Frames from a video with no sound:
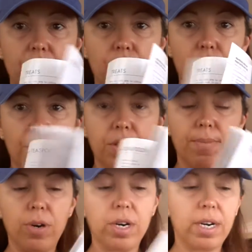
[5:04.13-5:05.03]
throughout the
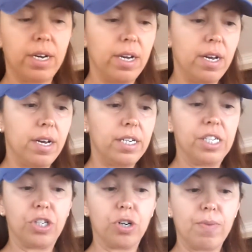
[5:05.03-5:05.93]
book.
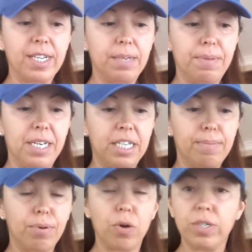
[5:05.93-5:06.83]
Dessert recipes,
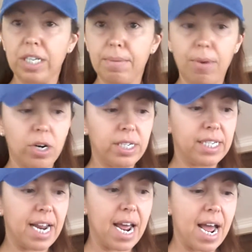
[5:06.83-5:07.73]
protein bar
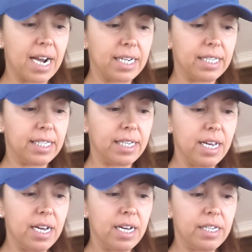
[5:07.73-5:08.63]
snacks,
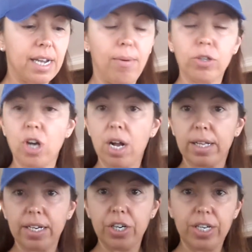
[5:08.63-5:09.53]
double
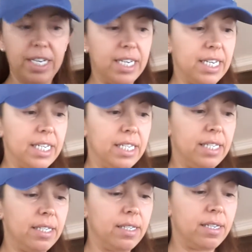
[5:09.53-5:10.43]
chocolate
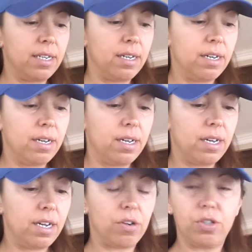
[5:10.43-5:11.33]
cookies,
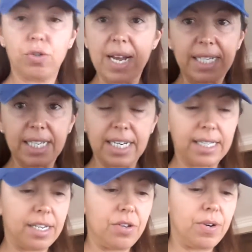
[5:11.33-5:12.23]

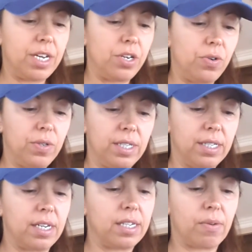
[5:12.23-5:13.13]
dressings that you can use
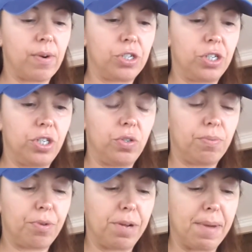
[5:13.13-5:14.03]
since it doesn't want you to
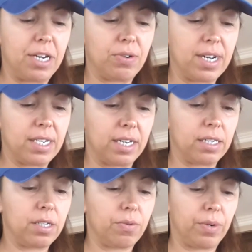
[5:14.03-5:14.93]
use pre-made
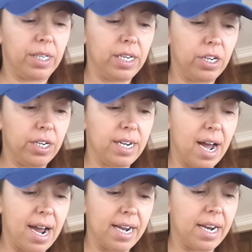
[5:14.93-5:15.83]
dressings. It's a really good
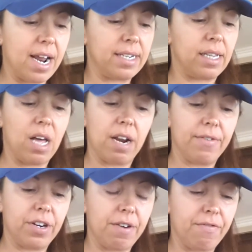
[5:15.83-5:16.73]
guide. It has a lot
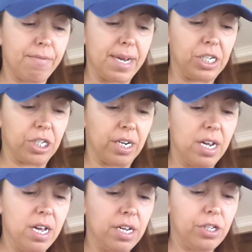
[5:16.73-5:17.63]
of good
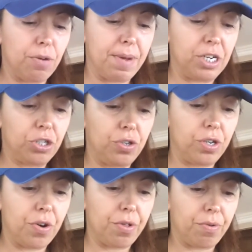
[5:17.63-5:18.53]
information, so make sure you
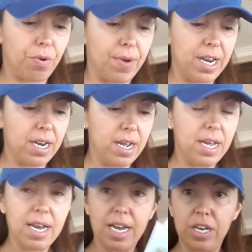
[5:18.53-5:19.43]
go through it
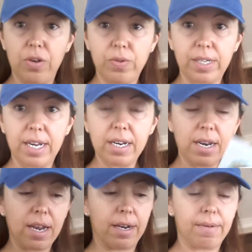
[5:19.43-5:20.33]
and use it
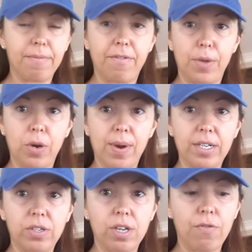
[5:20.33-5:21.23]
and
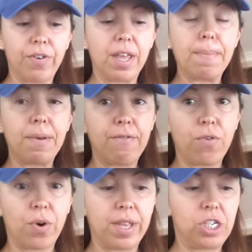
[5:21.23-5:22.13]
familiarize yourself with it
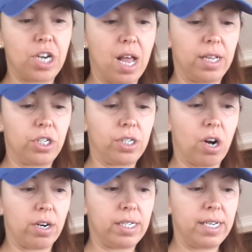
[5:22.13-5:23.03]
before the challenge
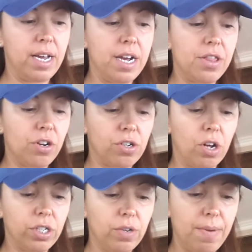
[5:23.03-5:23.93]
starts. There's
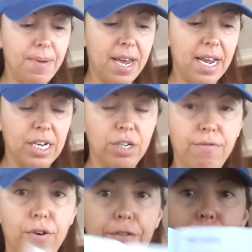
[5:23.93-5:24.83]
also a page
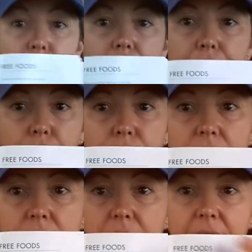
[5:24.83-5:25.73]
for free
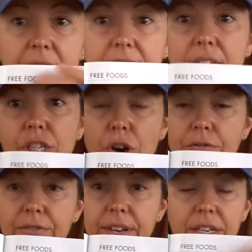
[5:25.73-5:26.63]
foods, things that
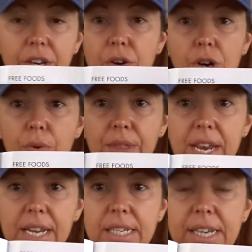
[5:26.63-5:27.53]
don't fit, go with
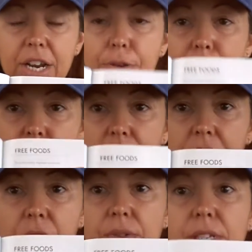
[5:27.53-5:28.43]
any container, but you
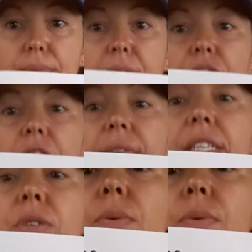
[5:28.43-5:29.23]
can use as much of as you